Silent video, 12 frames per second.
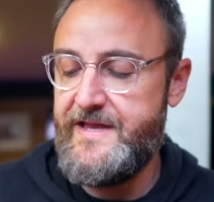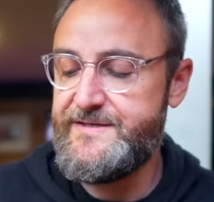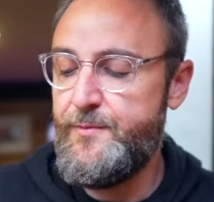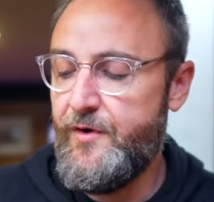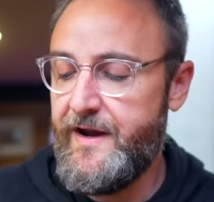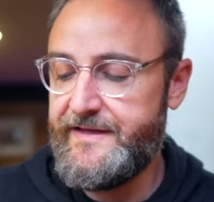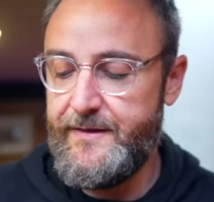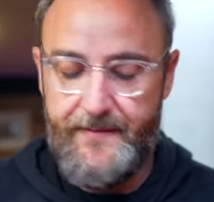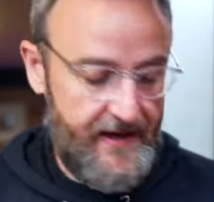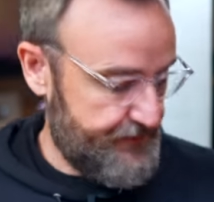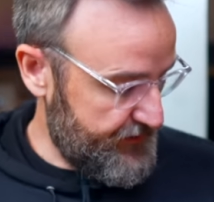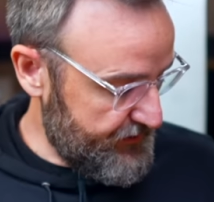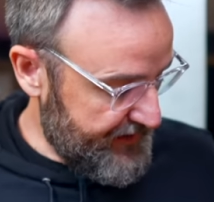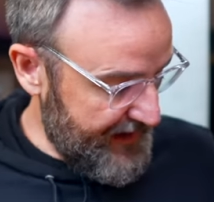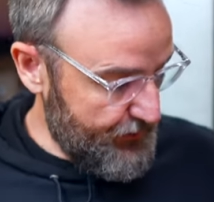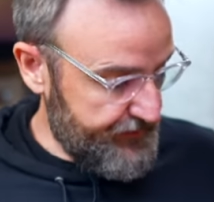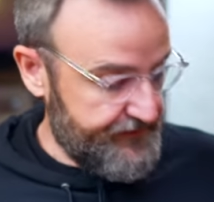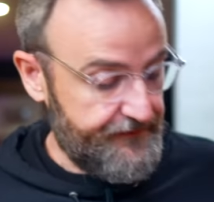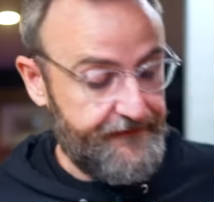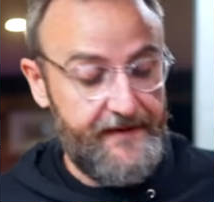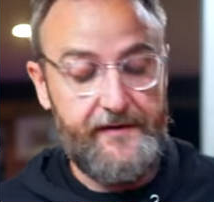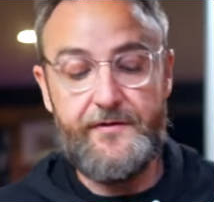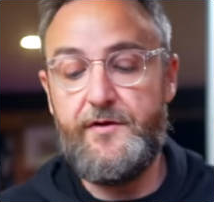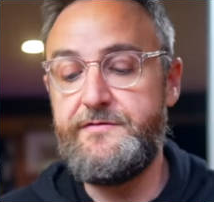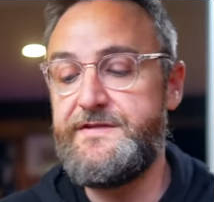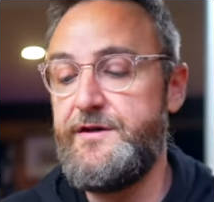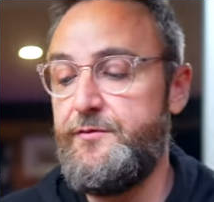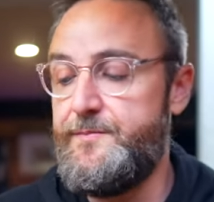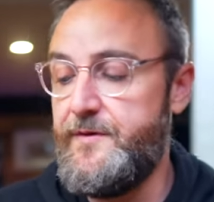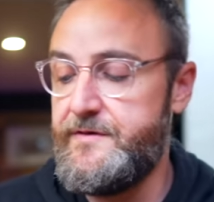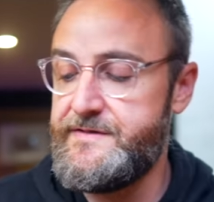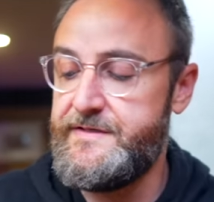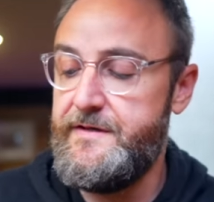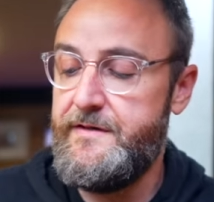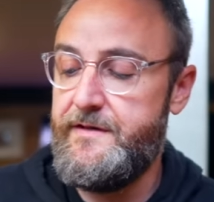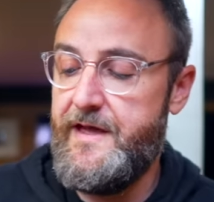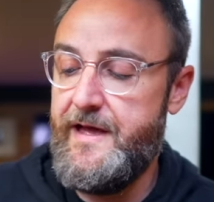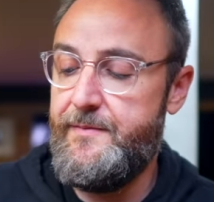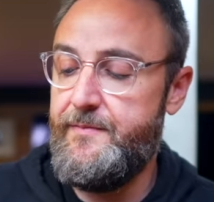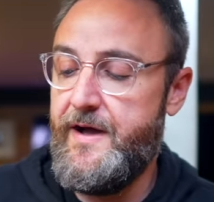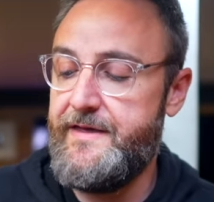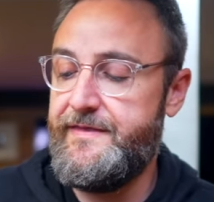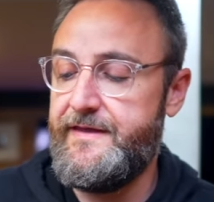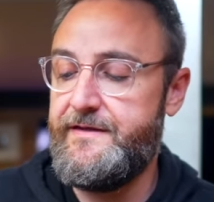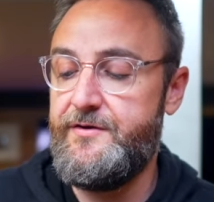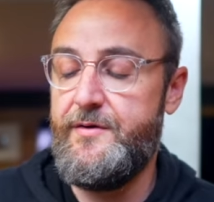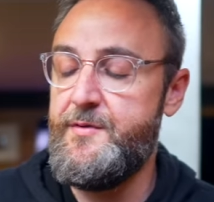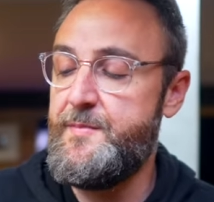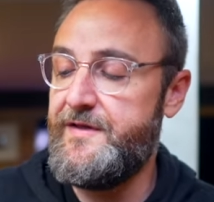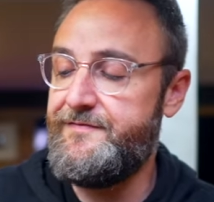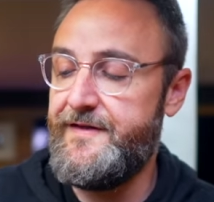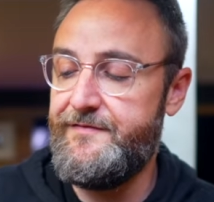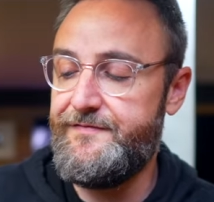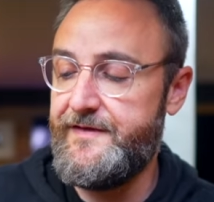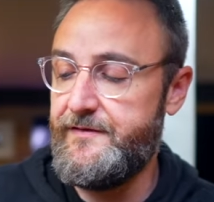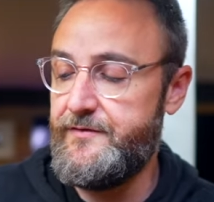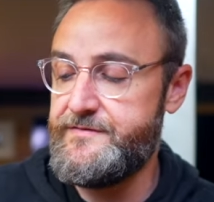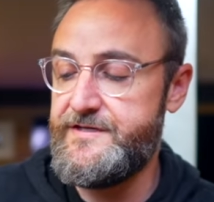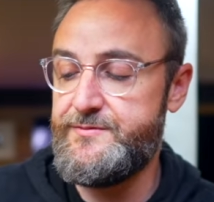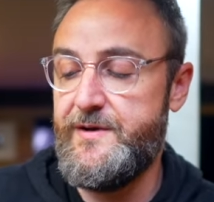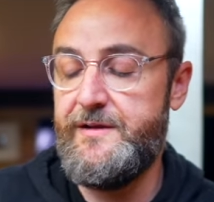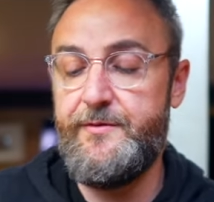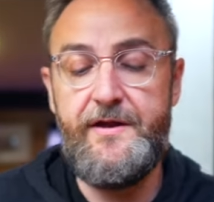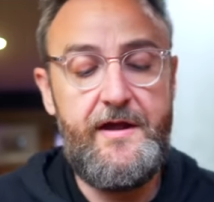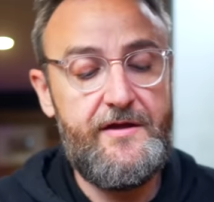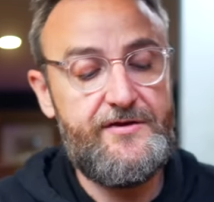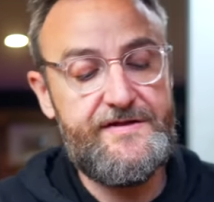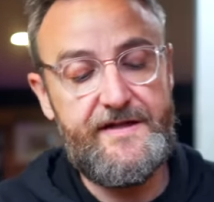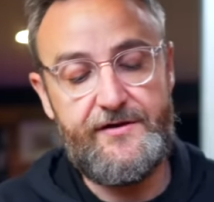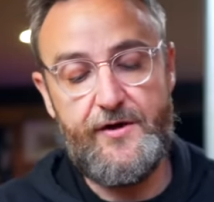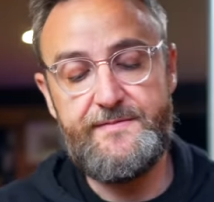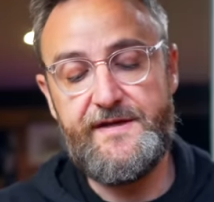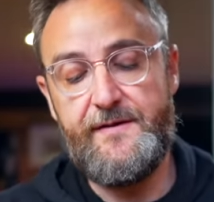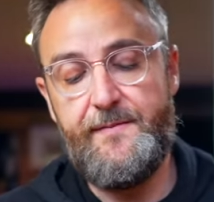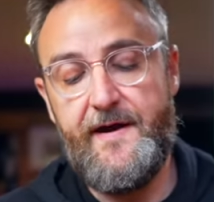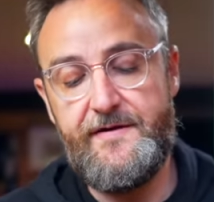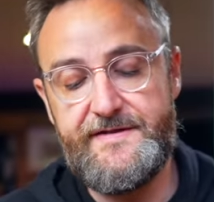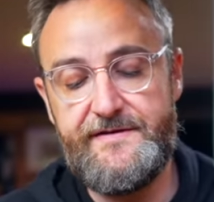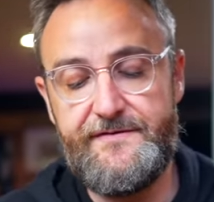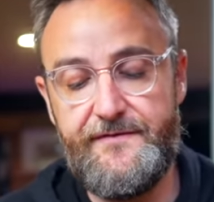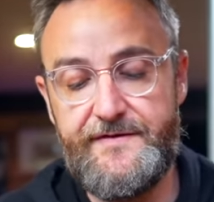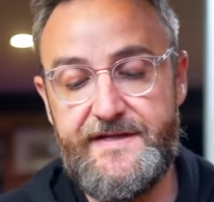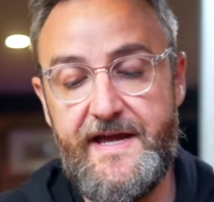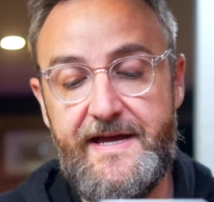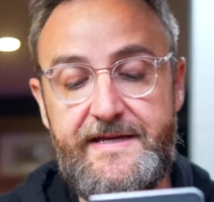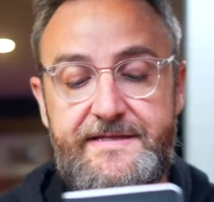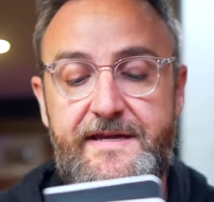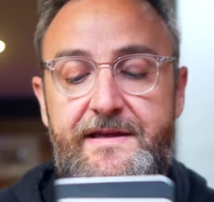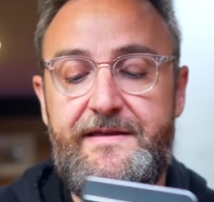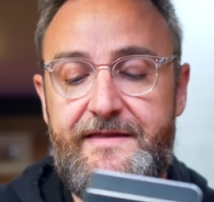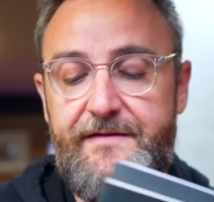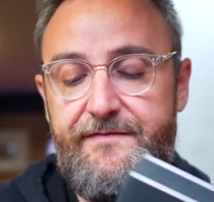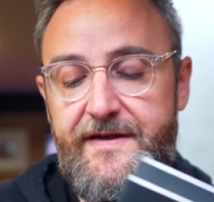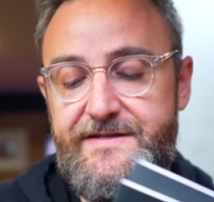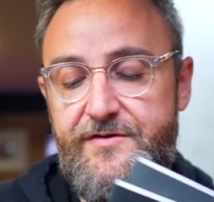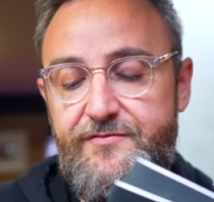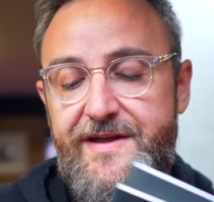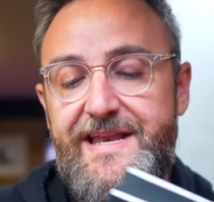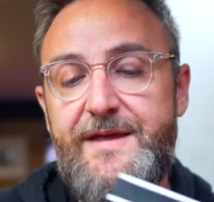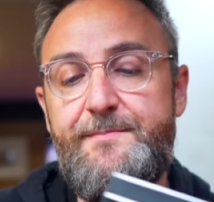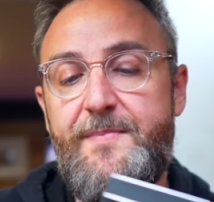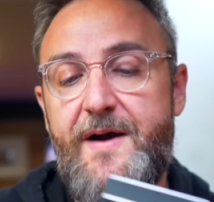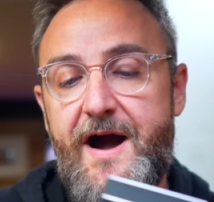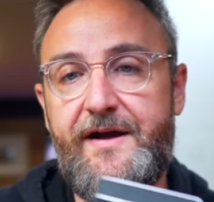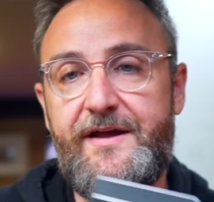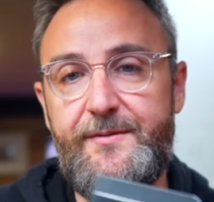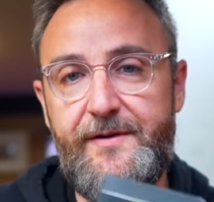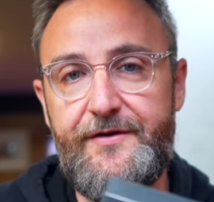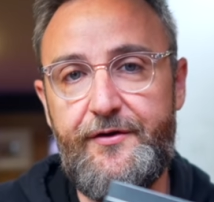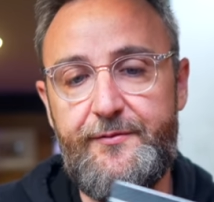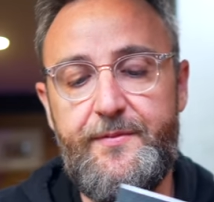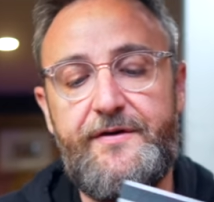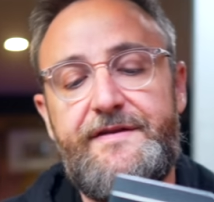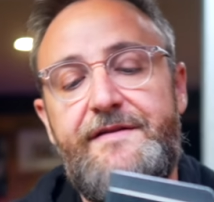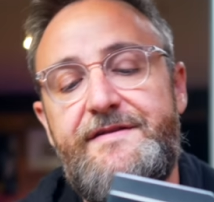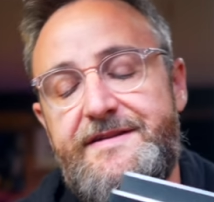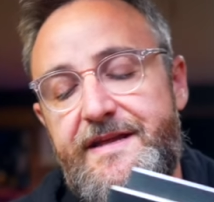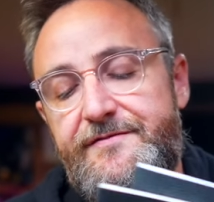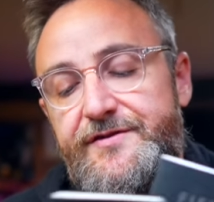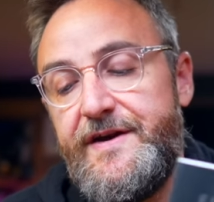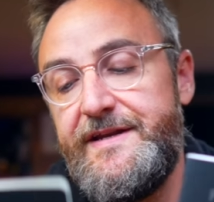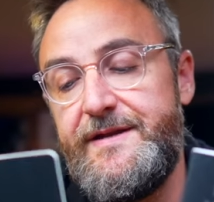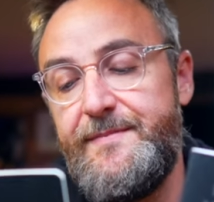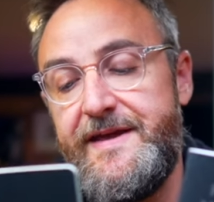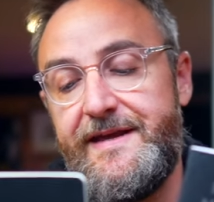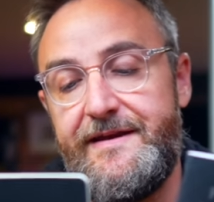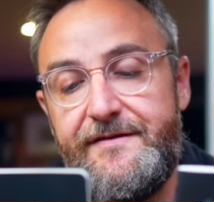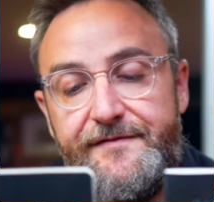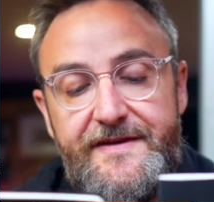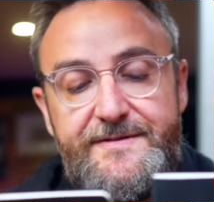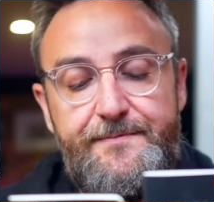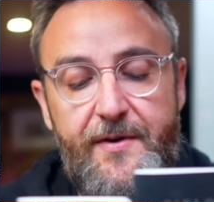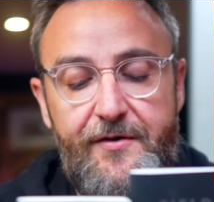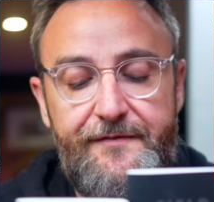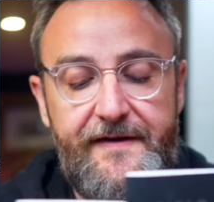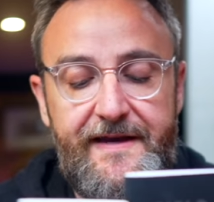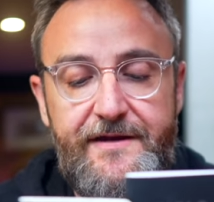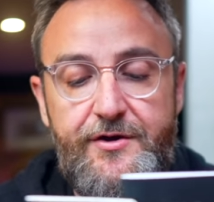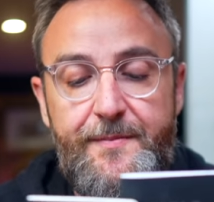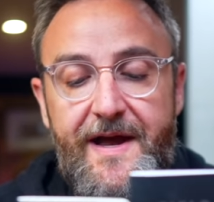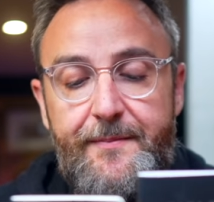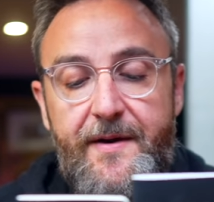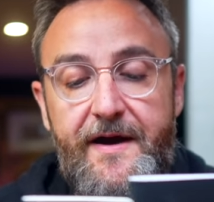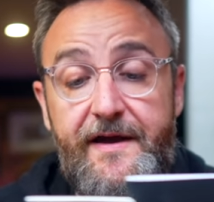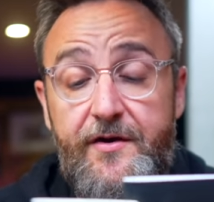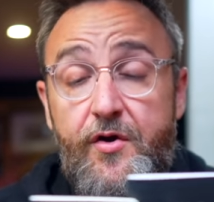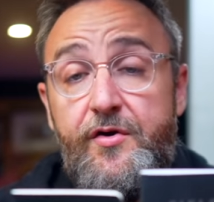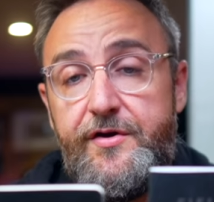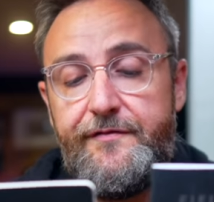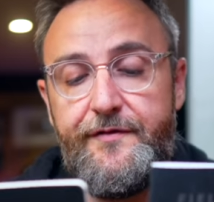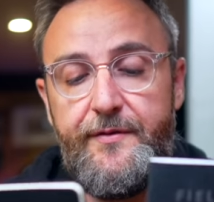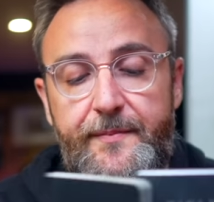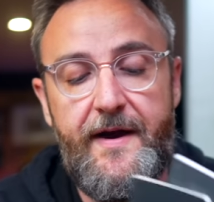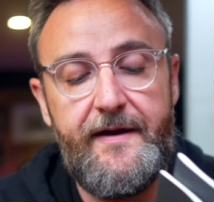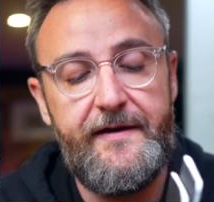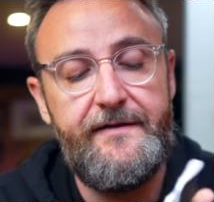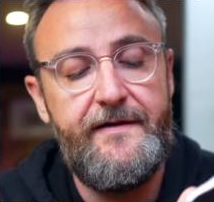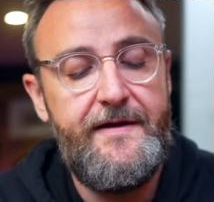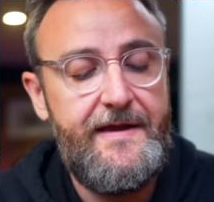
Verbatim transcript: It's more like the paper you get with the Field Notes notebooks. Um, I think, you know, I'm a big fan of Field Notes as well, but just in terms of comparisons for size, they've, it's a really pocketable notebook. They've, they've tried to make it, it fits perfectly in your back pocket or your front pocket.